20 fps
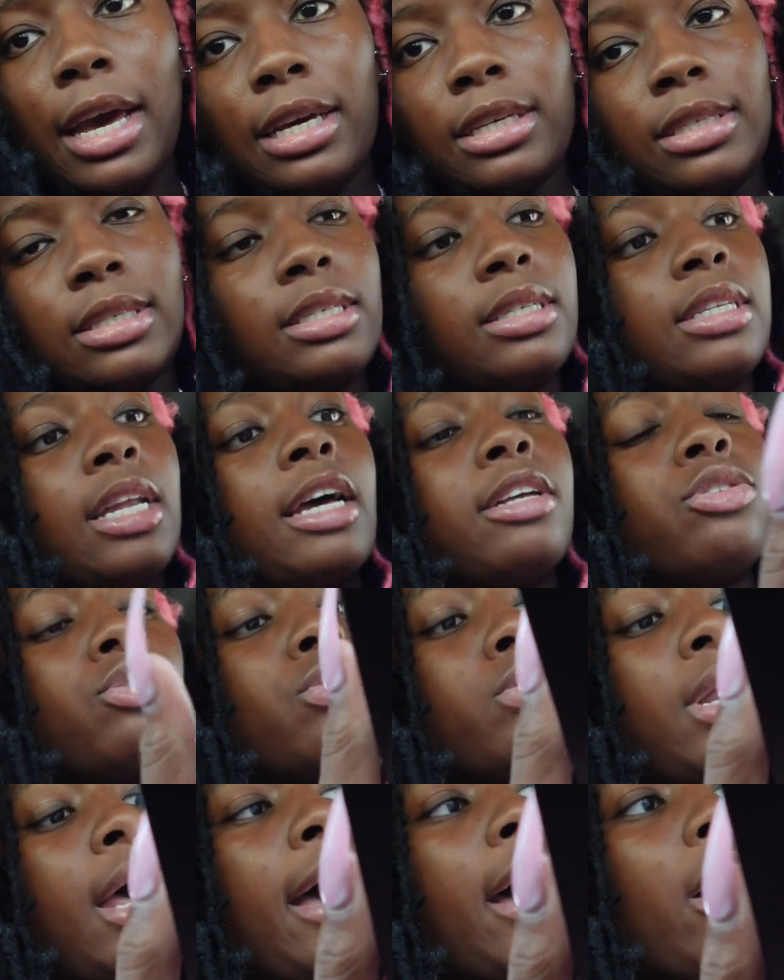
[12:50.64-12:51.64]
AC is not
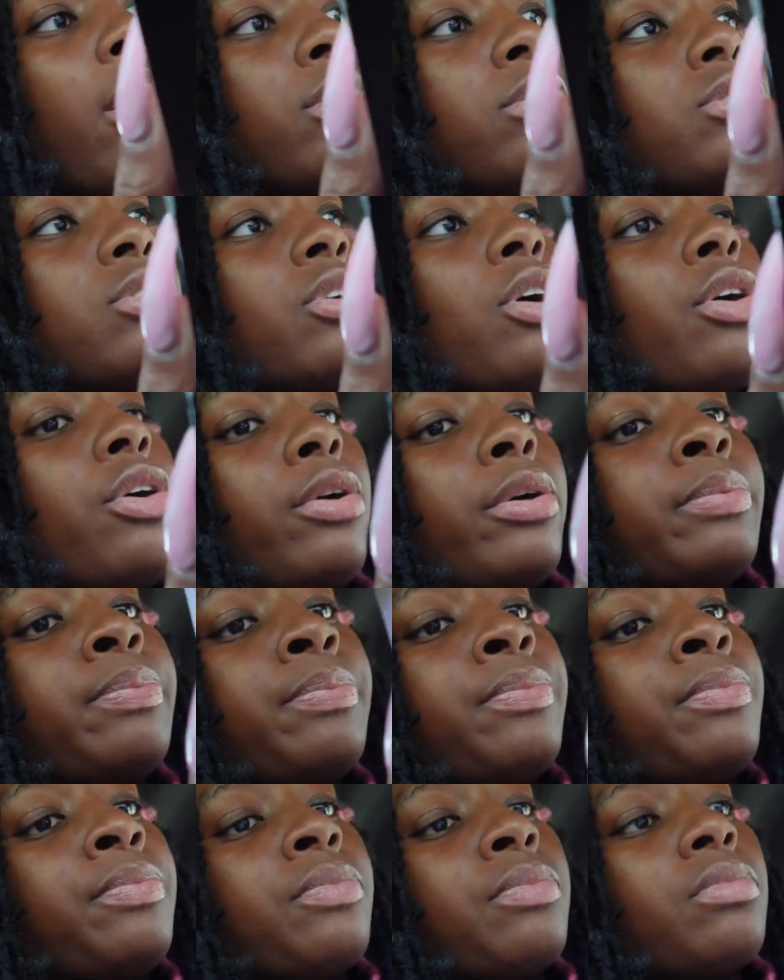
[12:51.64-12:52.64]
too loud. So
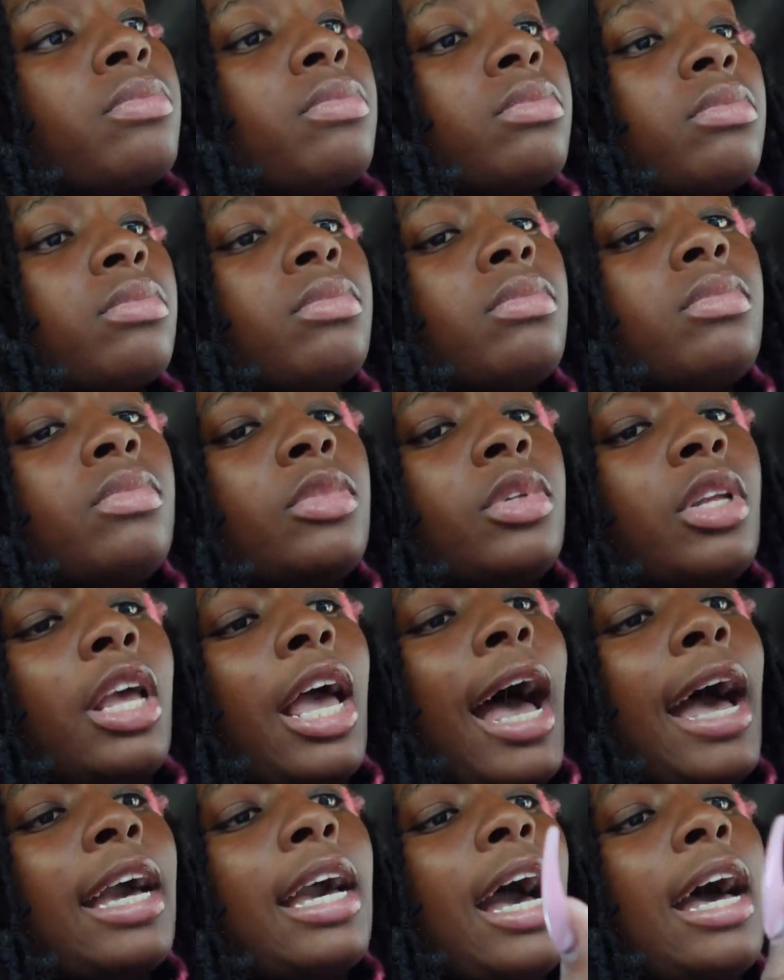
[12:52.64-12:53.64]

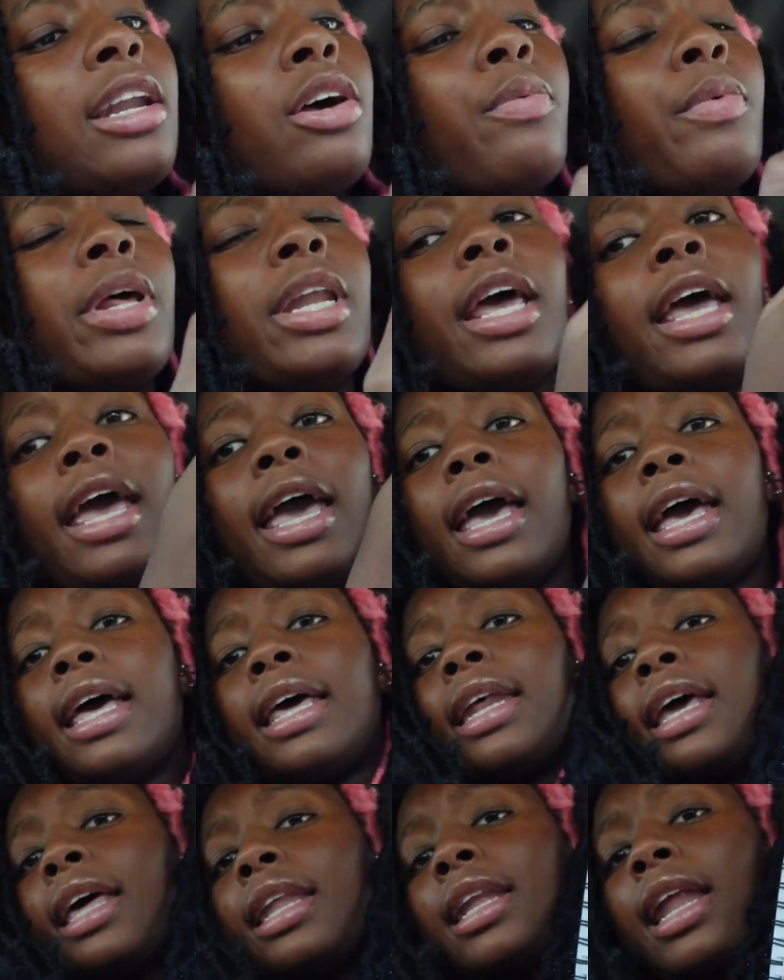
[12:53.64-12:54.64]
I kind of went
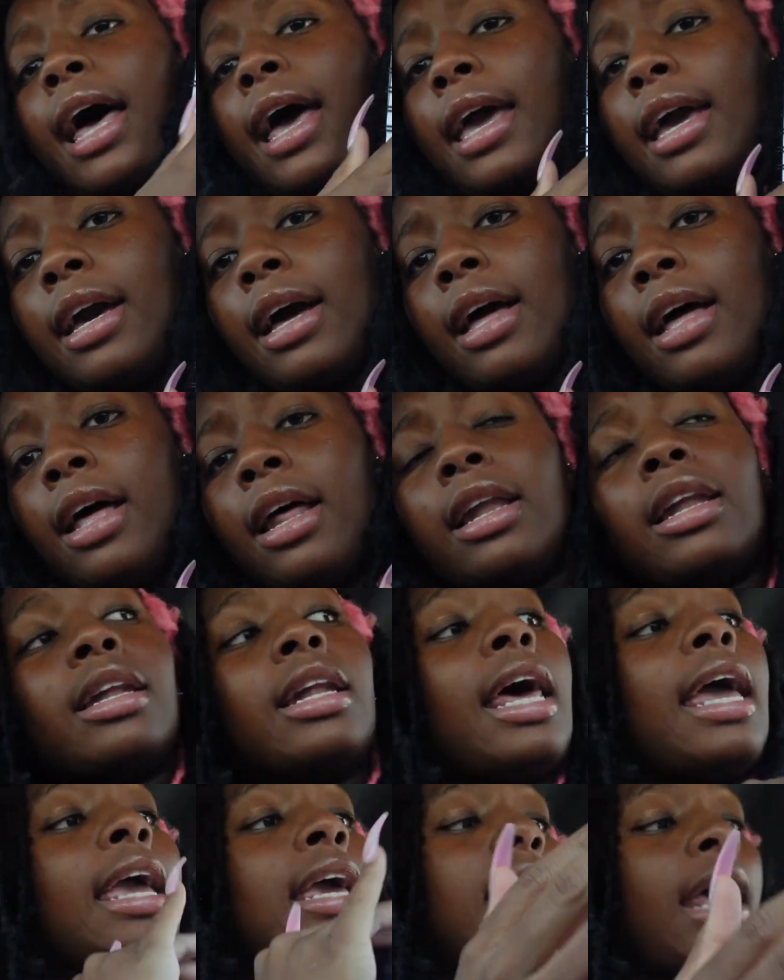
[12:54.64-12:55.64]
ahead and like
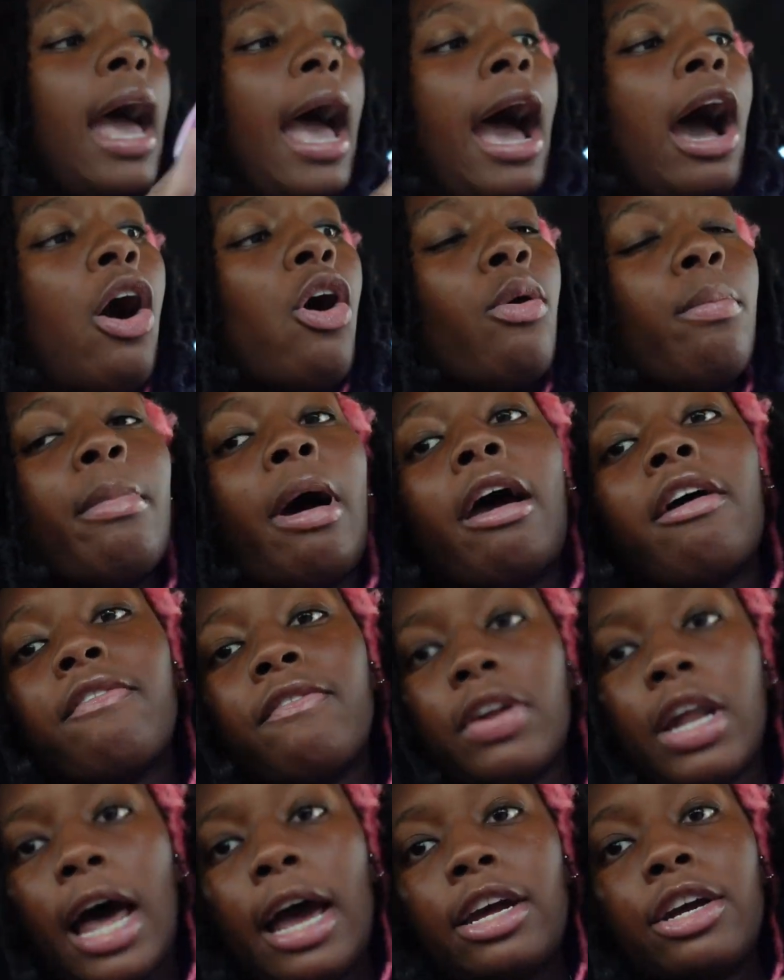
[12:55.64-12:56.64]
laid out my
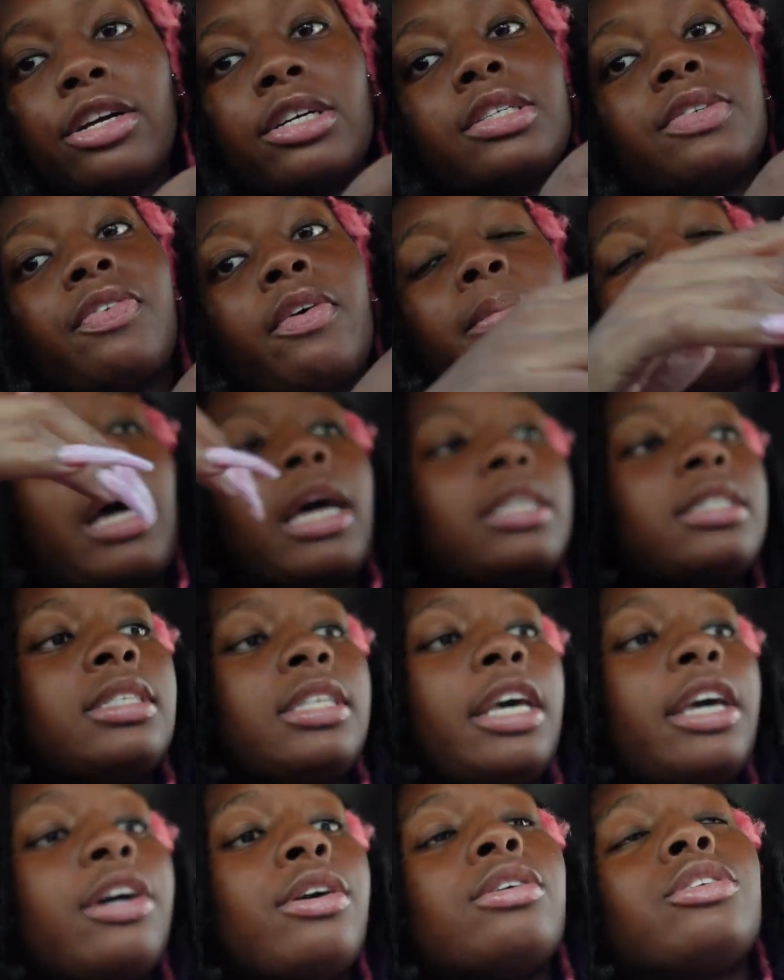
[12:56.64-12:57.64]
flyers for my
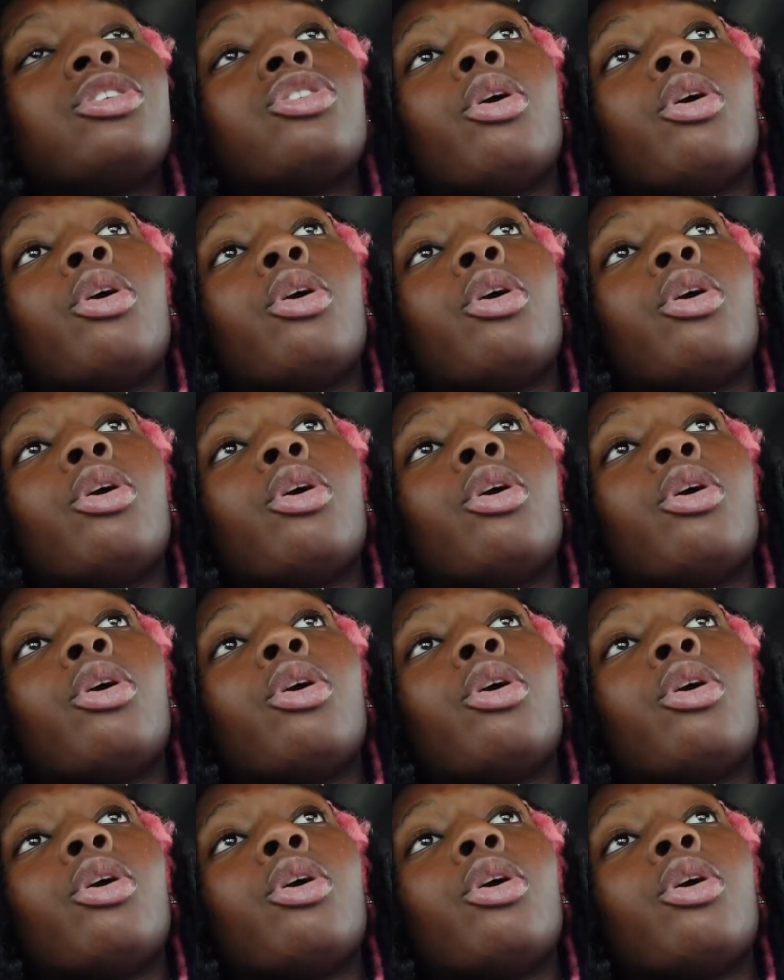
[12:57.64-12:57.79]
sale.